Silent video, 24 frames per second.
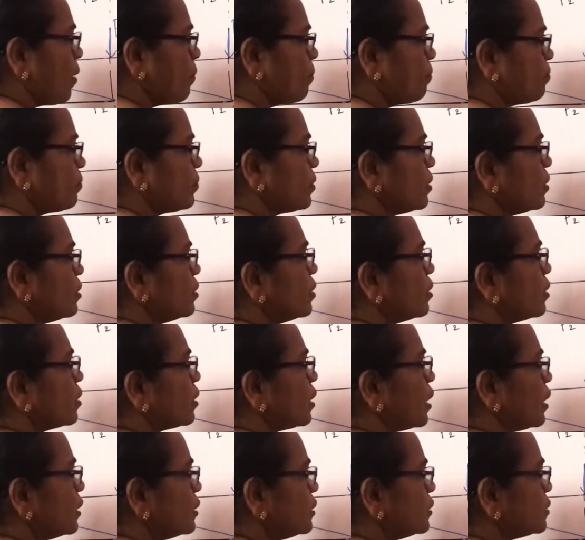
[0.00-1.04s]
up.
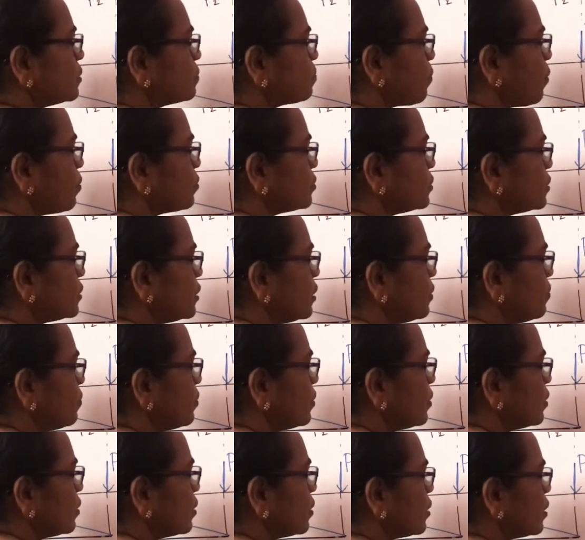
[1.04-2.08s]
Here it is positive.
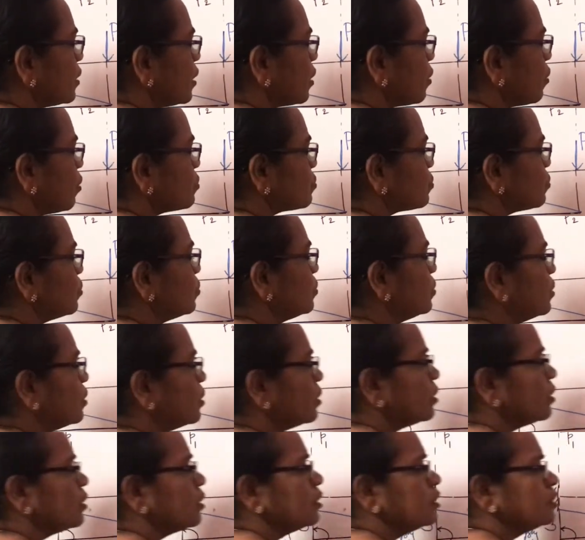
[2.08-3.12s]
Here also
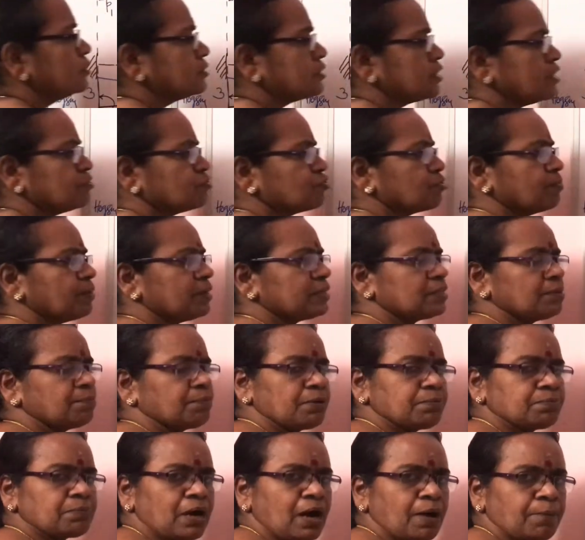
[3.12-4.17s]
it tends to bend the
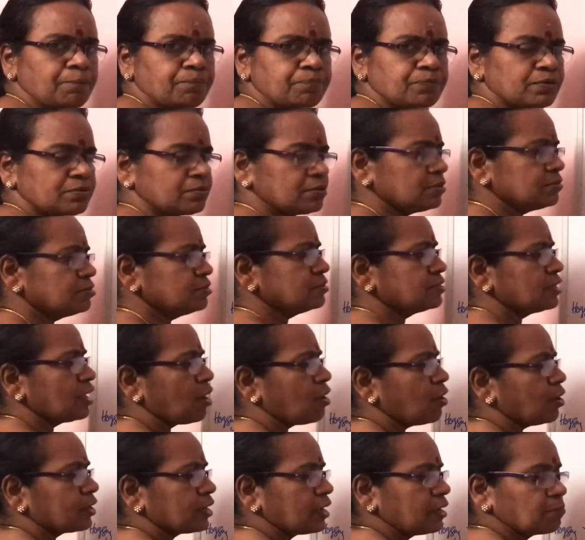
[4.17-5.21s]
beam up. This is a
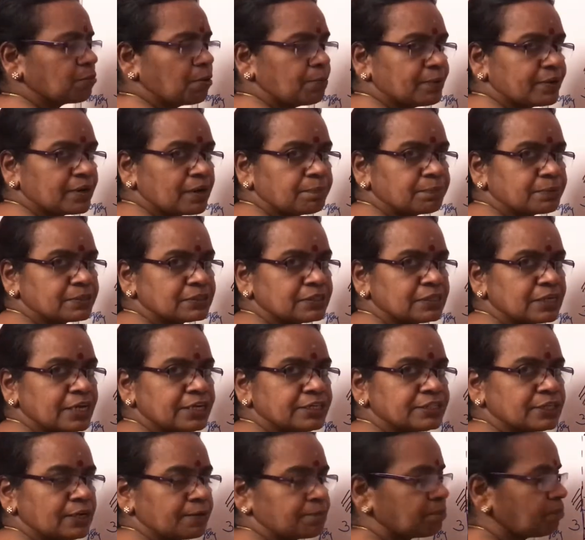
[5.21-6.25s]
hogging moment
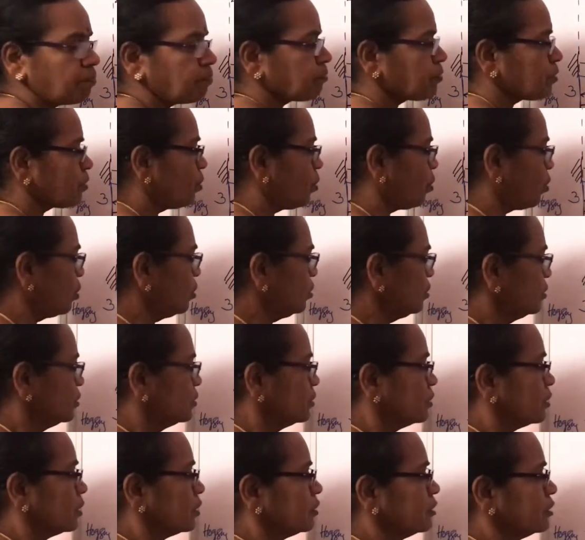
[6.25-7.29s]
representation.
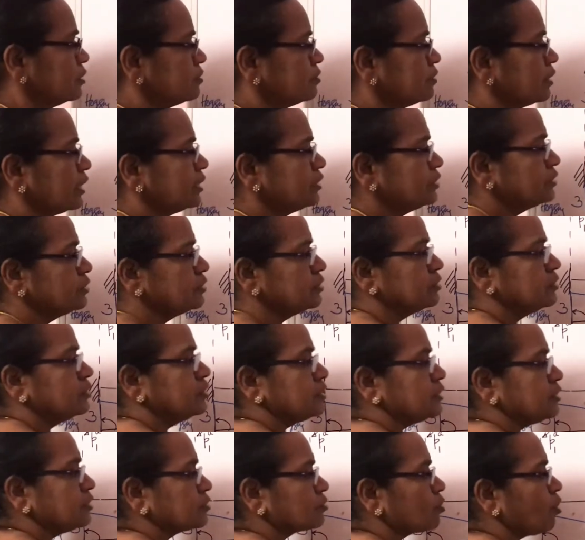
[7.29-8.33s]
This end
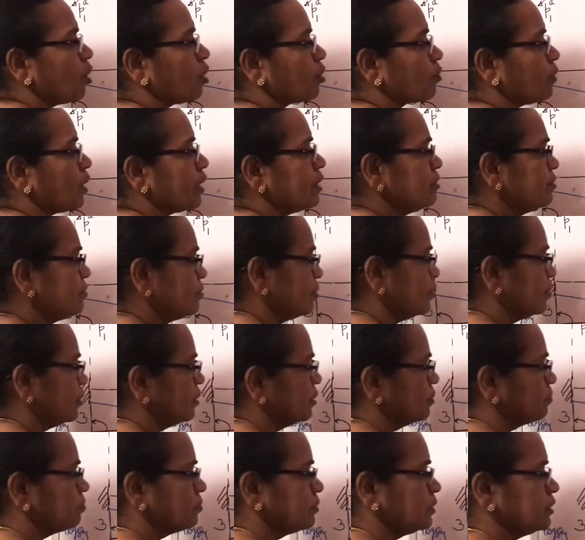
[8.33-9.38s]
it is clockwise.
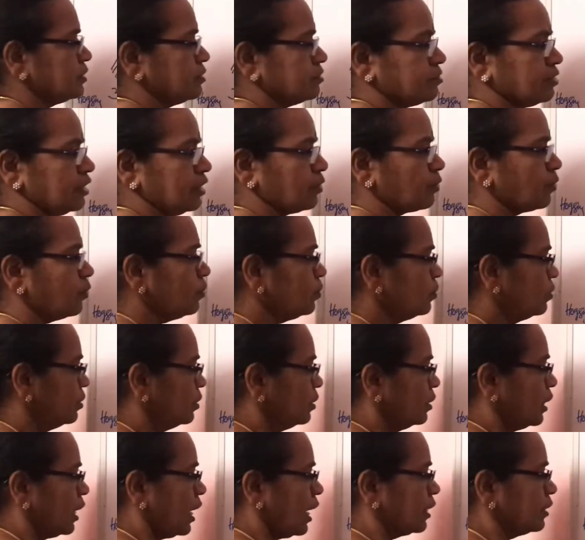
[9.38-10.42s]
It is 0.
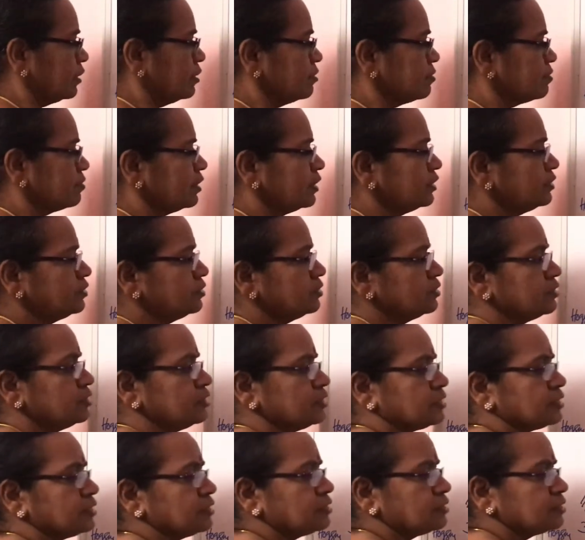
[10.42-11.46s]
At this end
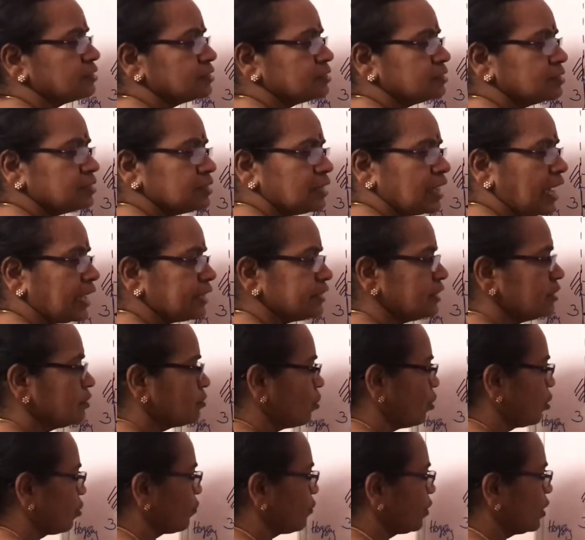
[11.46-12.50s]
it is
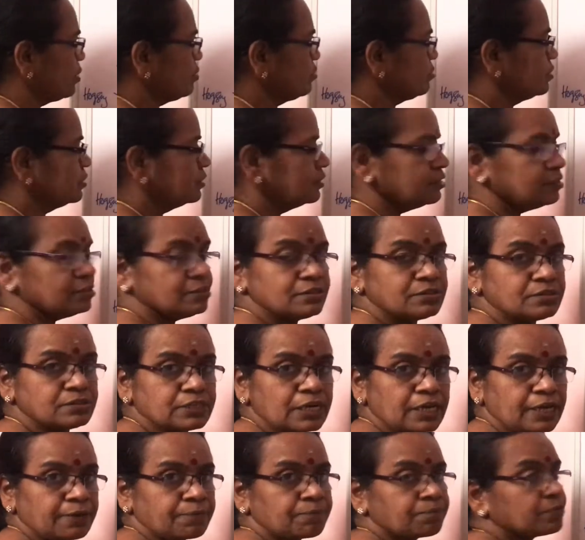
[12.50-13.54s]
anti-clockwise
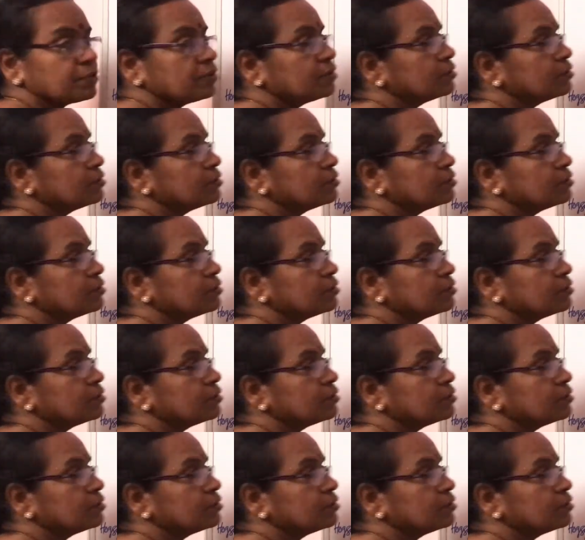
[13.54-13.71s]
3.